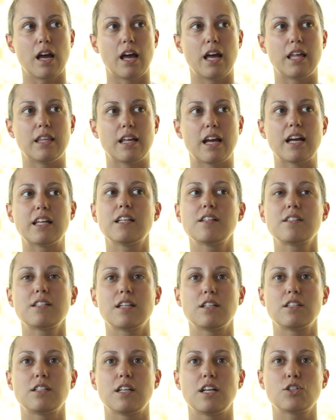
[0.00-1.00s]
And I had a
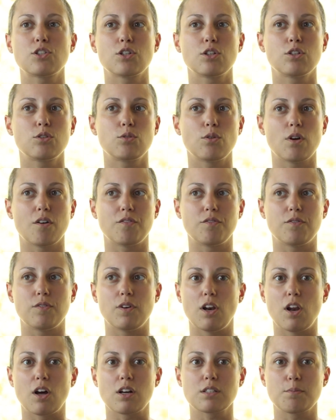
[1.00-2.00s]
sensation to have
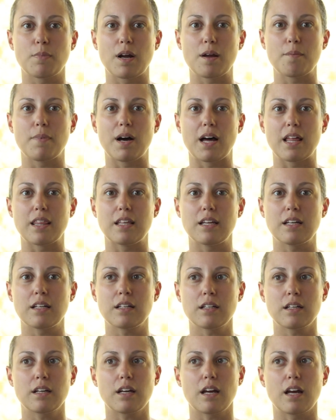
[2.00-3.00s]
lost my
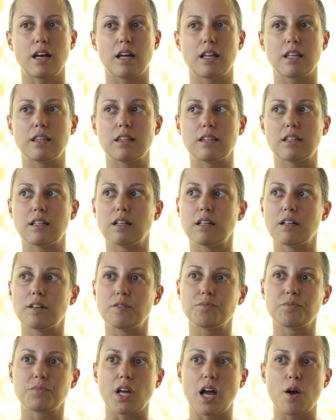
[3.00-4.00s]
body, and
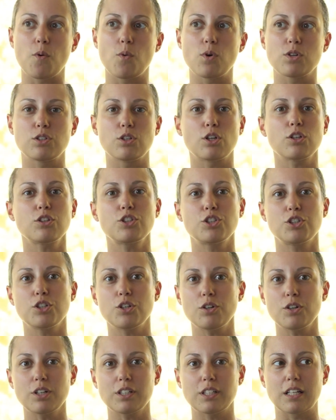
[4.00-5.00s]
I was not
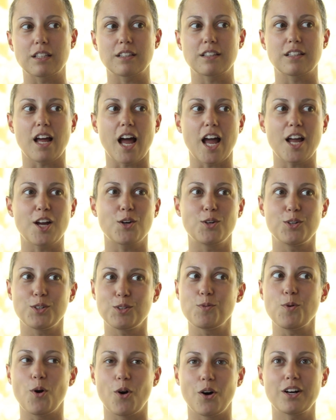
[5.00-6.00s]
sure that I
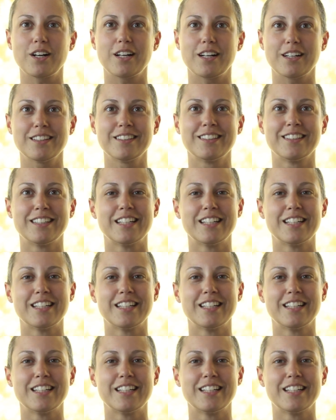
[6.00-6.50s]
could walk.